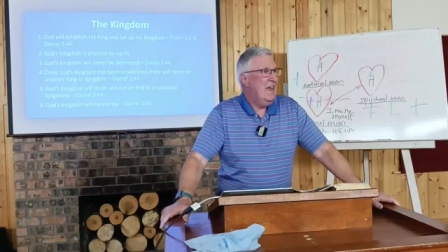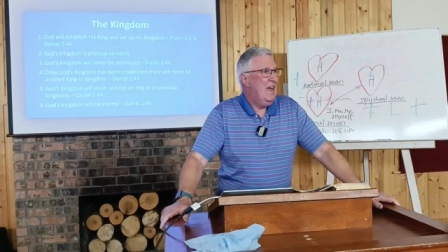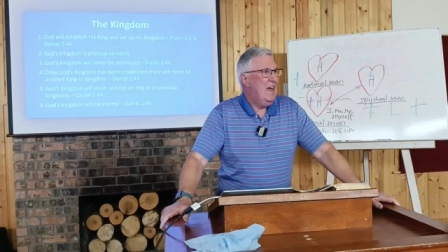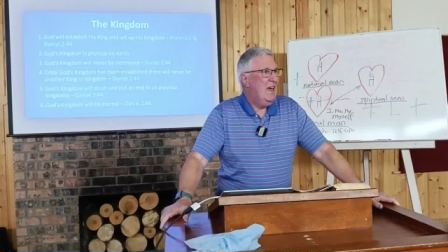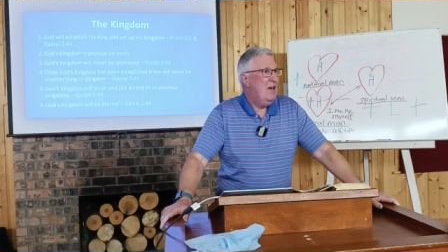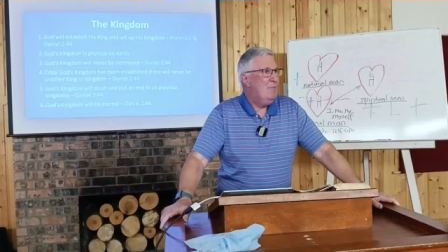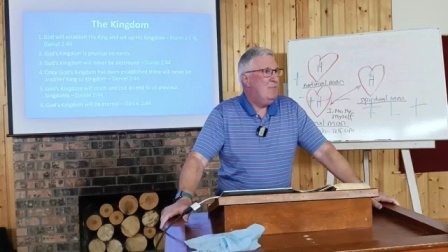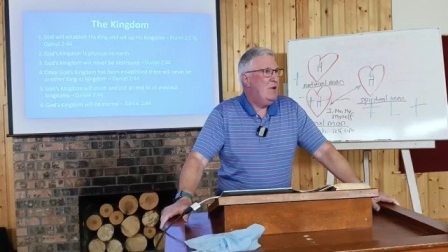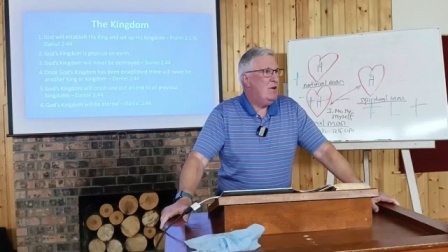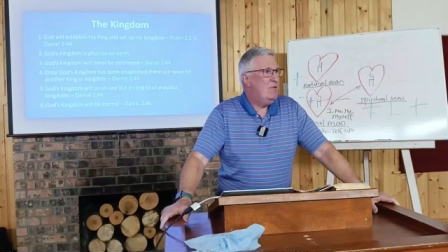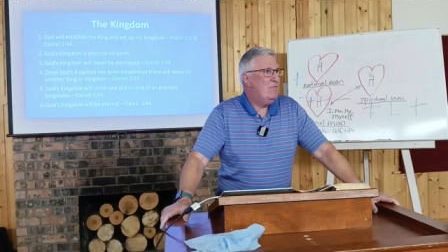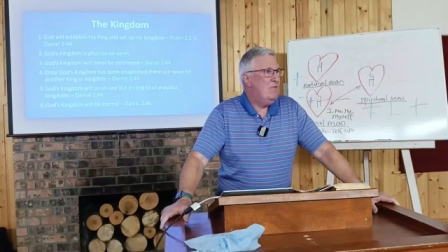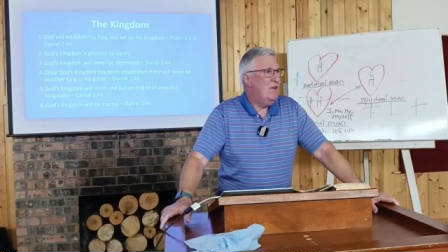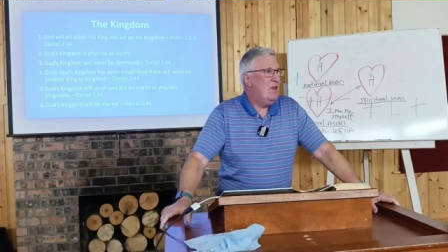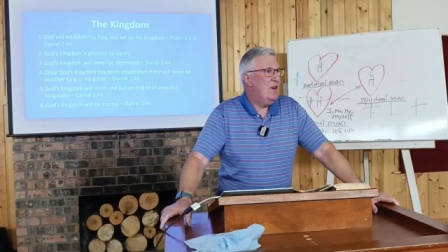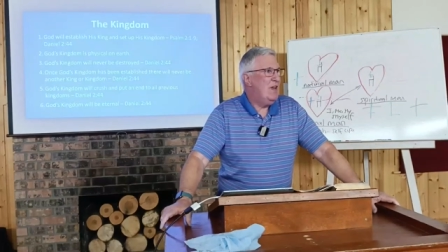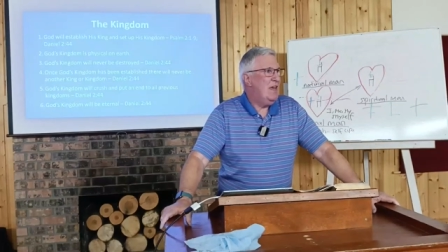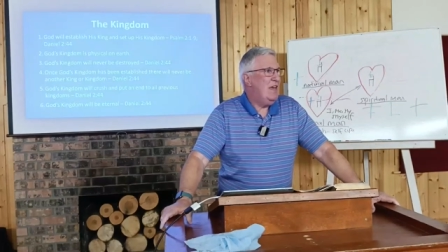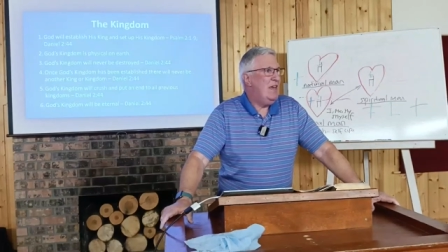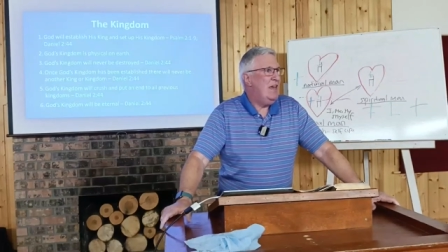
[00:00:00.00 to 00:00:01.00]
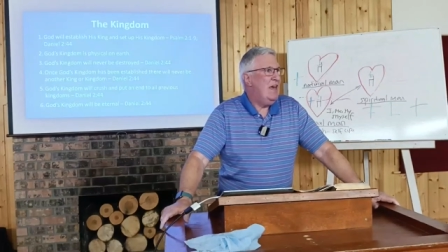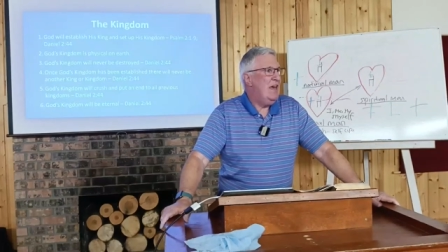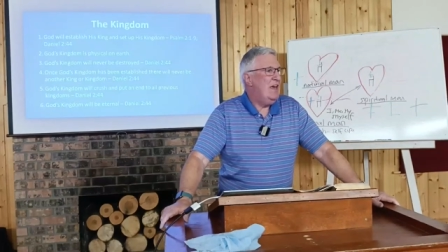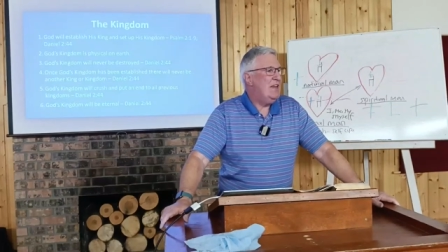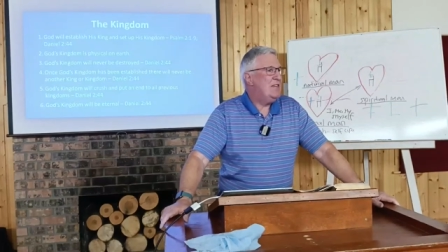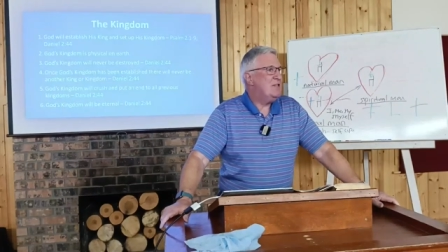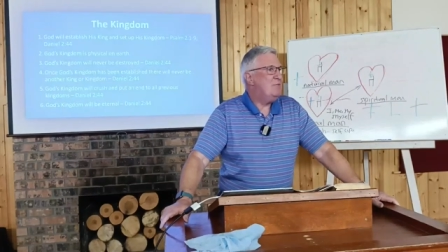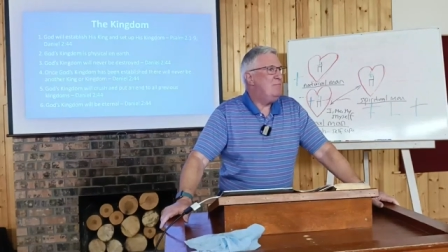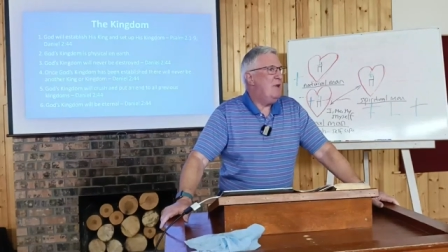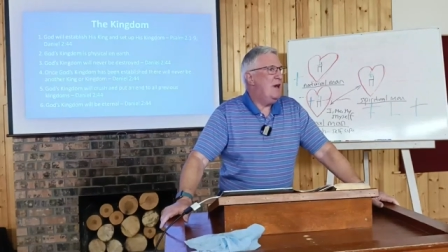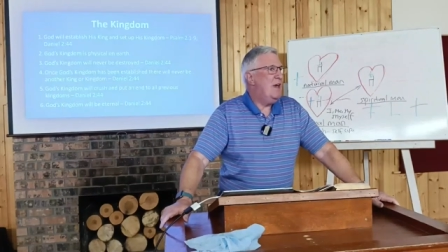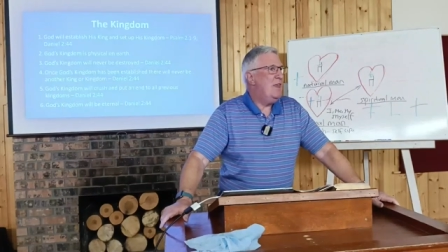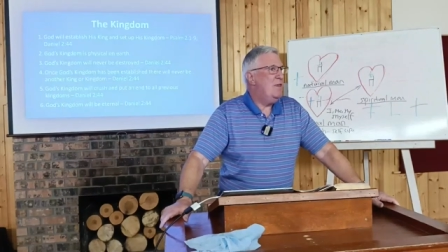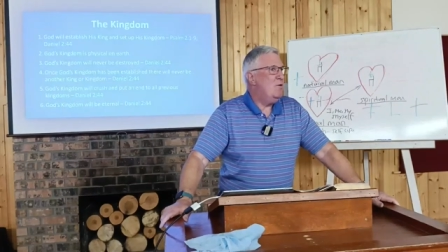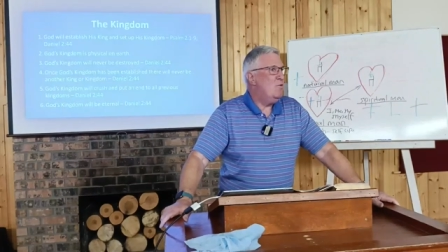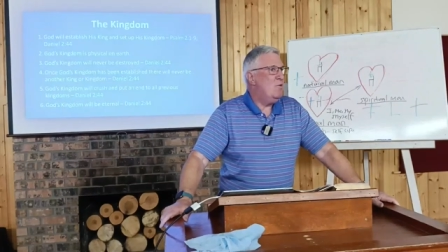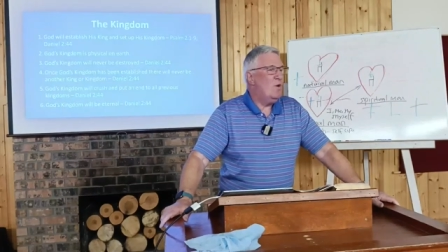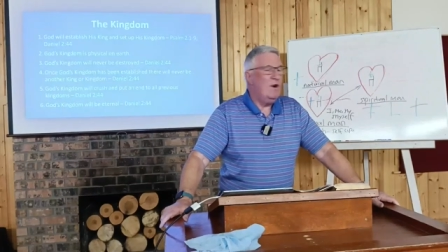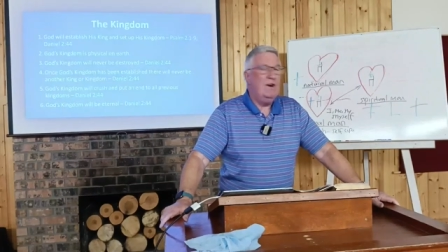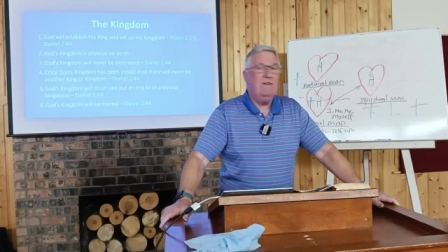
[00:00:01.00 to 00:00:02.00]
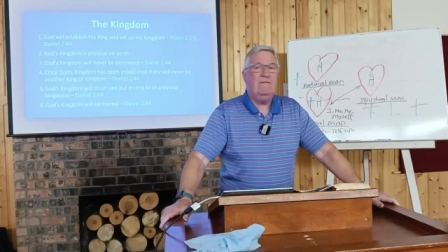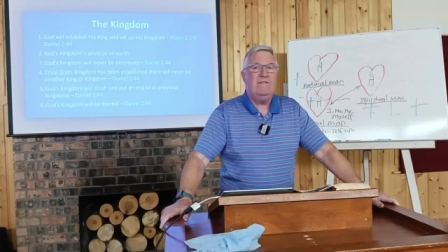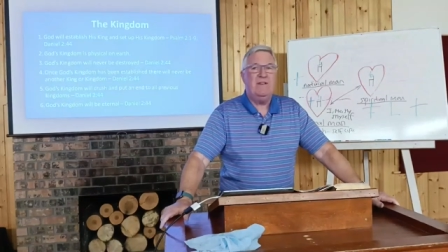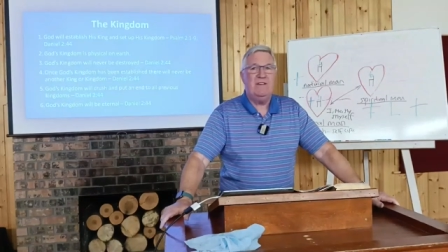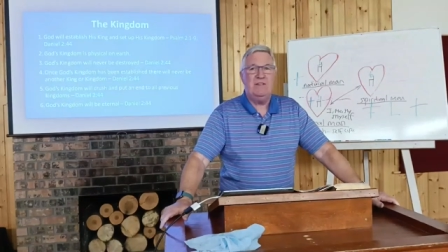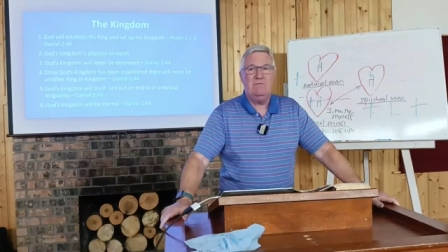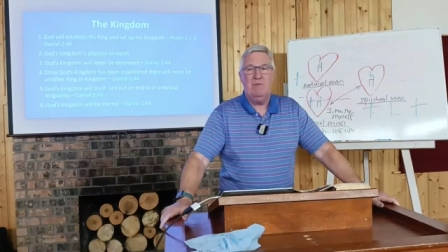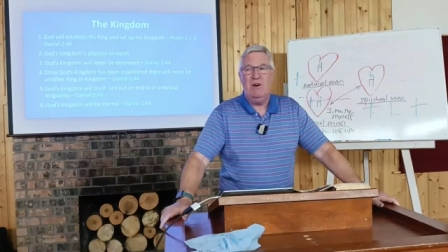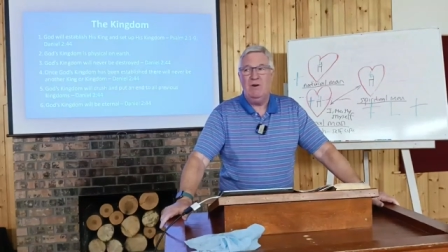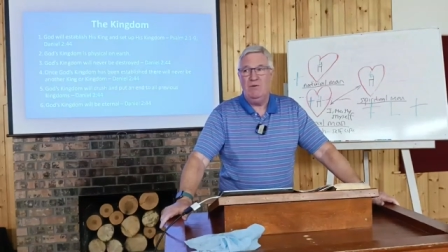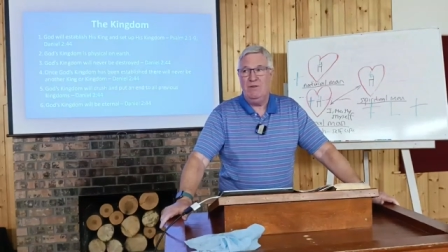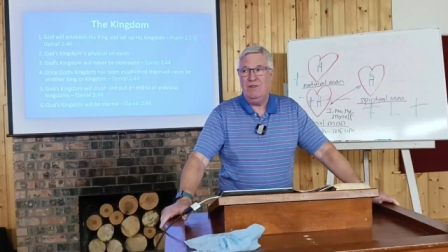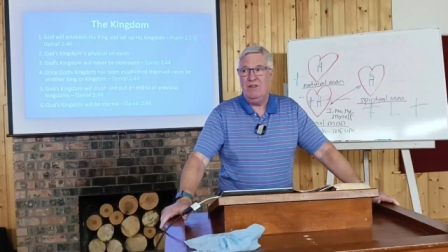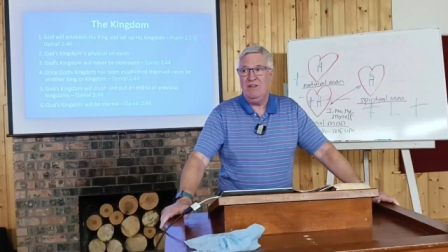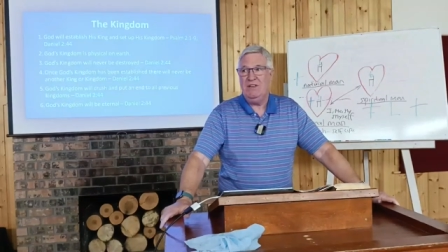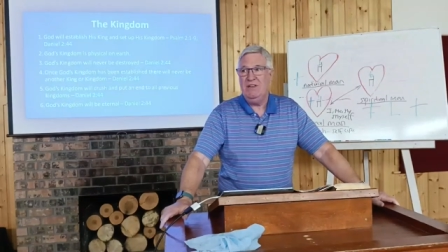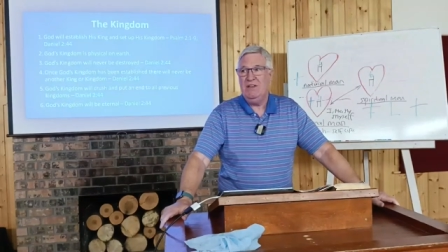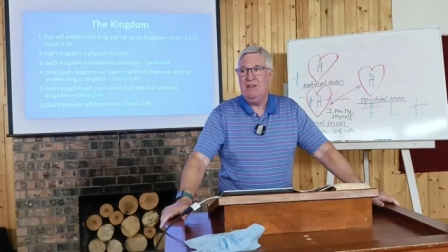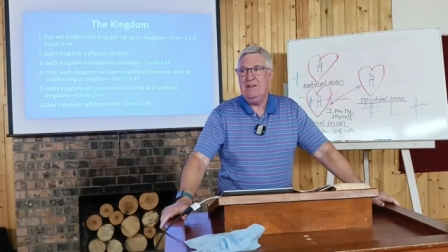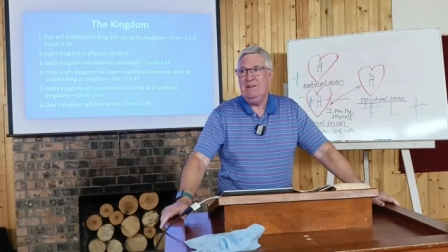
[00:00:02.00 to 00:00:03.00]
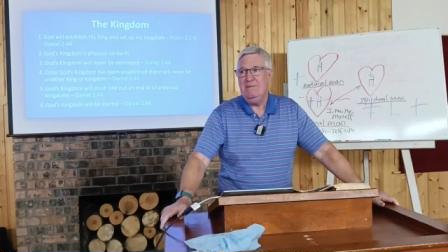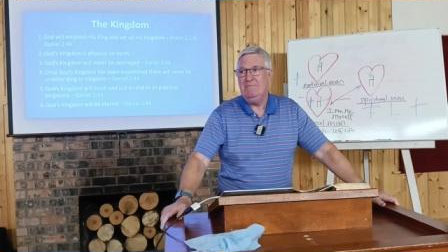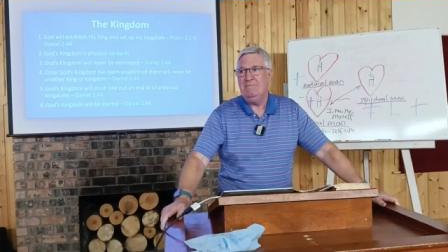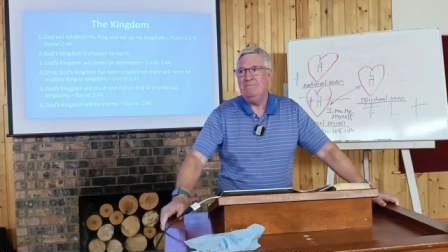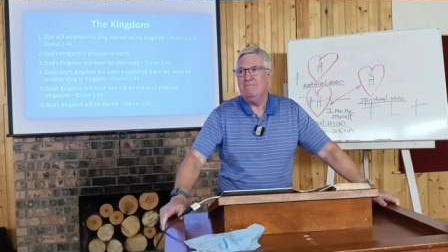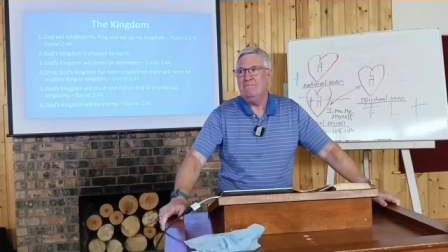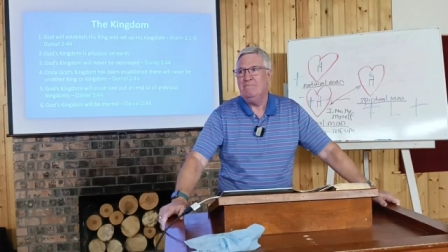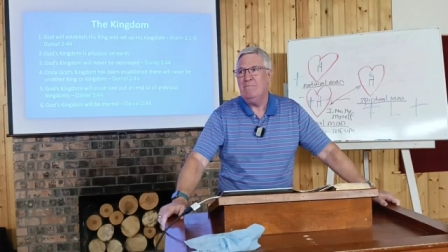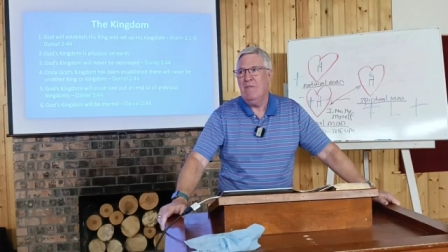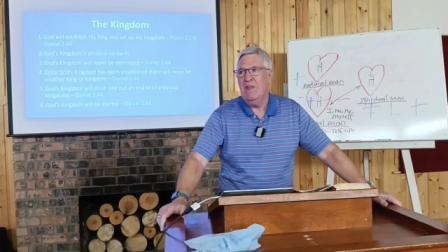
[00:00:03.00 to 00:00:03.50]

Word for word: Uh, but really, it's by the word of his mouth, isn't it?